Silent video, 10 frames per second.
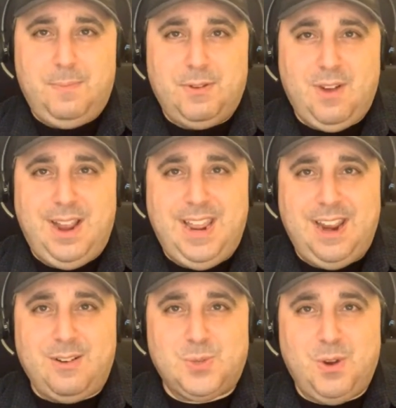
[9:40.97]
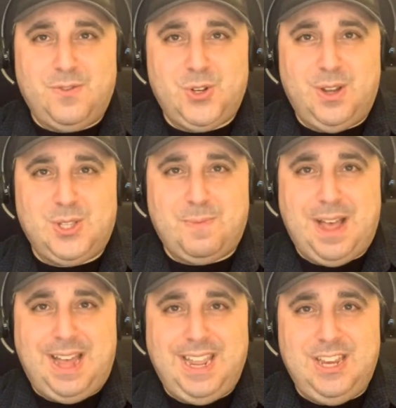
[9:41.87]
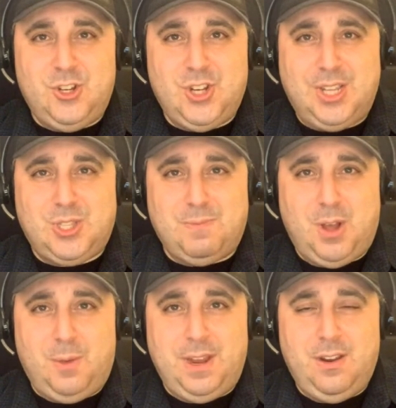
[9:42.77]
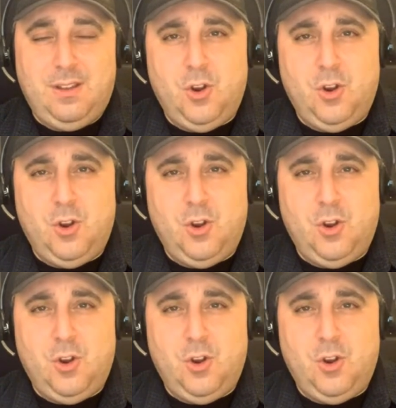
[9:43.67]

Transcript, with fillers: Keep it right here as Murph joins the pod in just a moment,